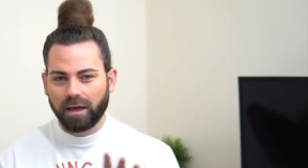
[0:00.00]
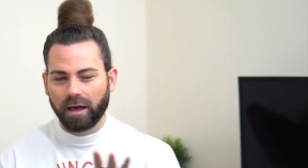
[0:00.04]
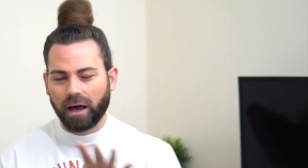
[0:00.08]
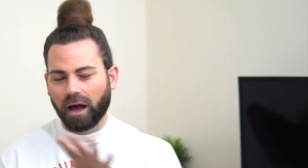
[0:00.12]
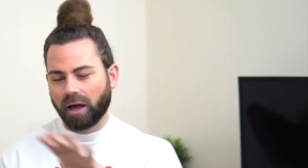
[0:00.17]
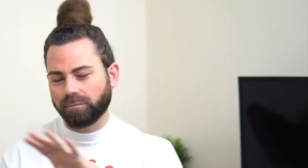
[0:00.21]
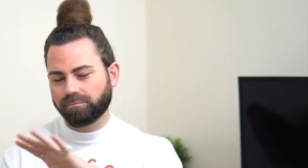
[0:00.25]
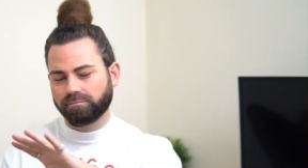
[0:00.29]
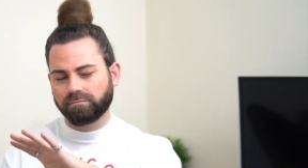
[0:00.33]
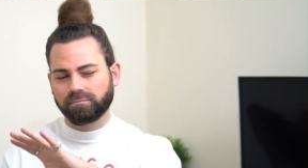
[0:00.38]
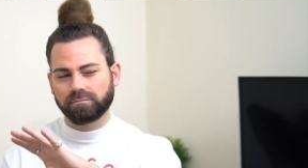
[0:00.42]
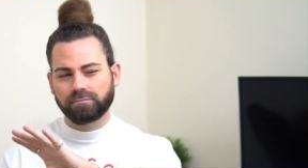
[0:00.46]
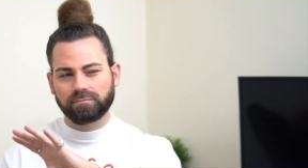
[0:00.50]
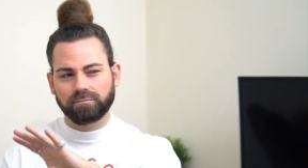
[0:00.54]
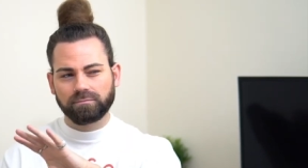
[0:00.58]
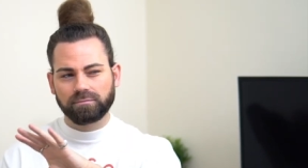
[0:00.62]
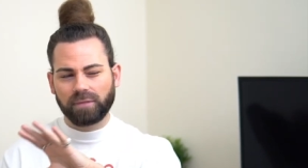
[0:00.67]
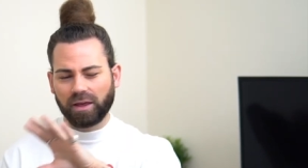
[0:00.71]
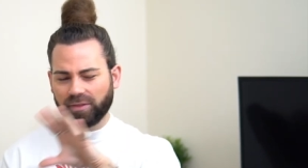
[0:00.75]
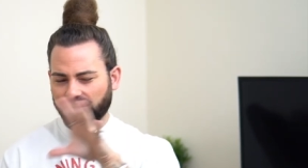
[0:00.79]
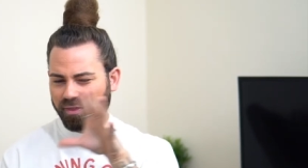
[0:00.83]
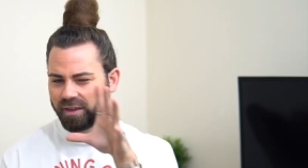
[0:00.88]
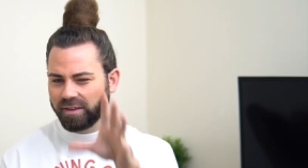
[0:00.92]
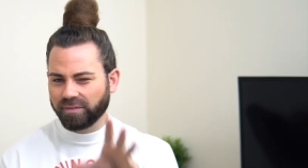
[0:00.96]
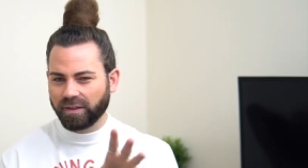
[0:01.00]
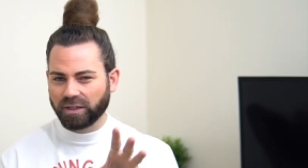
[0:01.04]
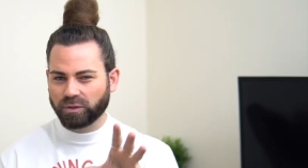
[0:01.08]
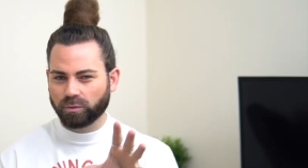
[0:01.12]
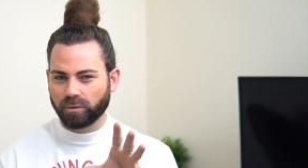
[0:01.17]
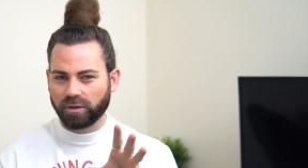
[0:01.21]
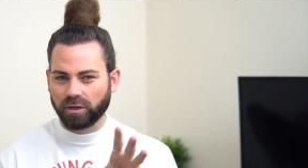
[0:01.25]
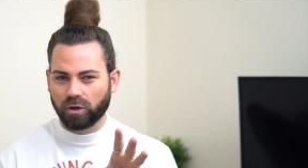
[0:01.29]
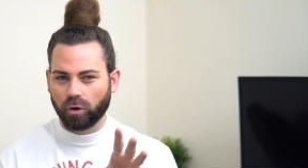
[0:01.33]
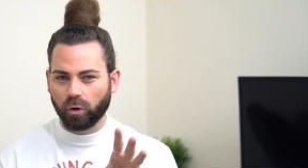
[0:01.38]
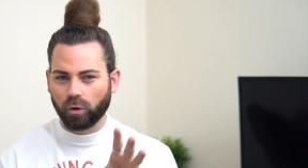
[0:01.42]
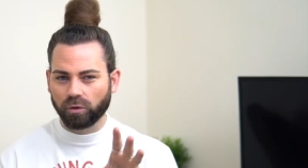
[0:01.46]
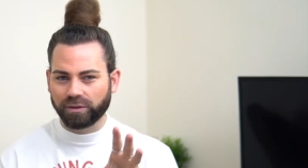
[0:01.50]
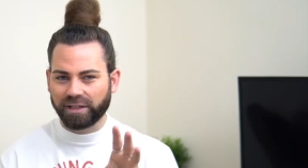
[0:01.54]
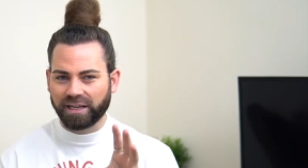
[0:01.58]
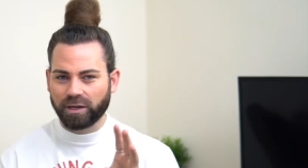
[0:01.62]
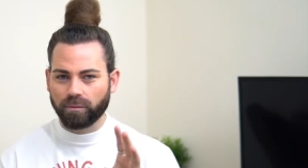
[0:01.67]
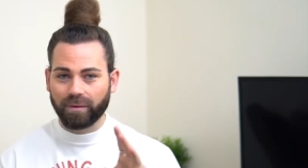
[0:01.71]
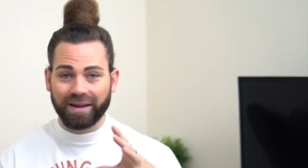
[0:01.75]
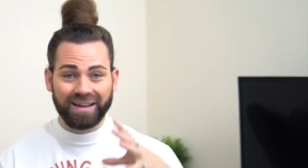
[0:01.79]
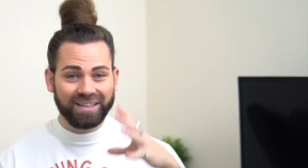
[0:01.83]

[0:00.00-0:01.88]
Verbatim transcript: I, I think that's what they're called anyway.